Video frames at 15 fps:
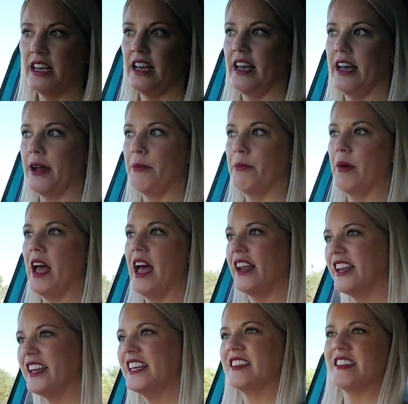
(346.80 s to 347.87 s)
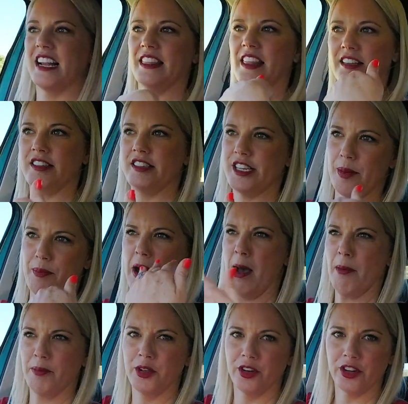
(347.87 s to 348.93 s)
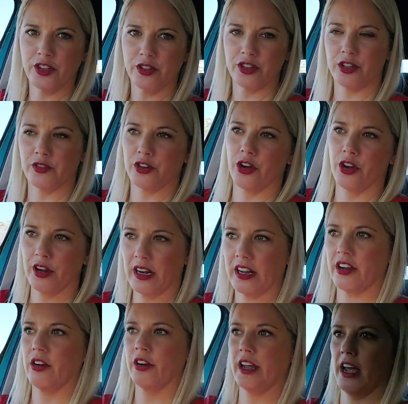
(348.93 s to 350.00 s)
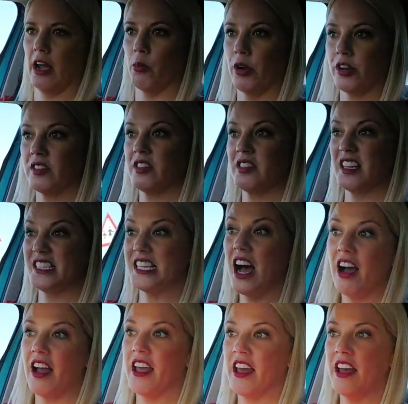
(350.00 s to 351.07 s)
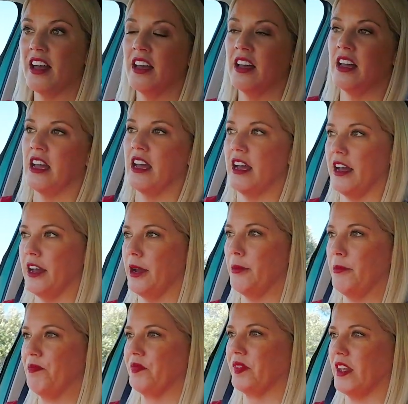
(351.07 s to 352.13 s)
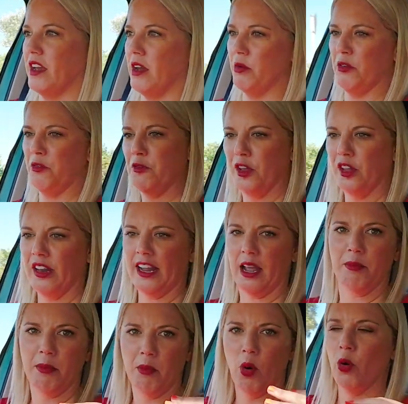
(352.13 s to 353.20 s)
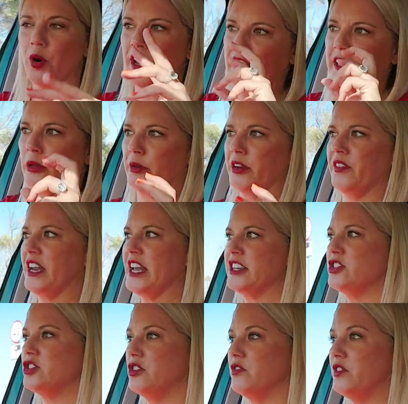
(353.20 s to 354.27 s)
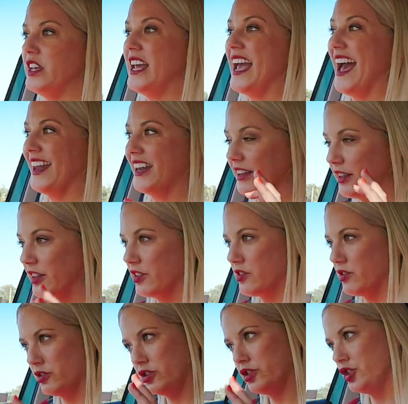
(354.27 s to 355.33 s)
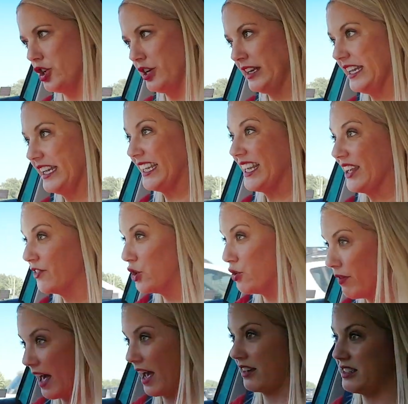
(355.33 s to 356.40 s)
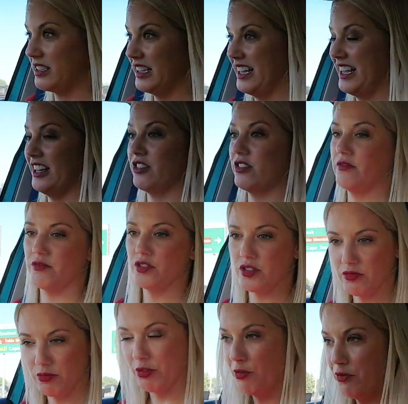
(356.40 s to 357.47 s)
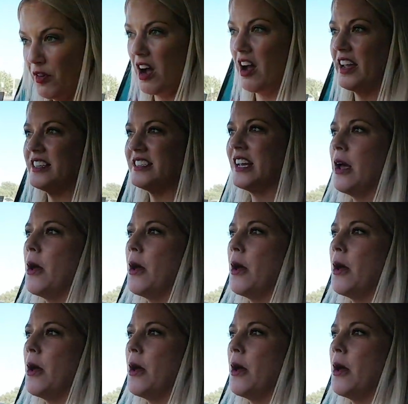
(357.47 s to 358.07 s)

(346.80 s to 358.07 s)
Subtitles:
And it is like that step up, you know, you're sort of going like, okay, I want to sit higher. I want to feel like I'm more in a little bit of an SUV, and this certainly gives you that. It's refined,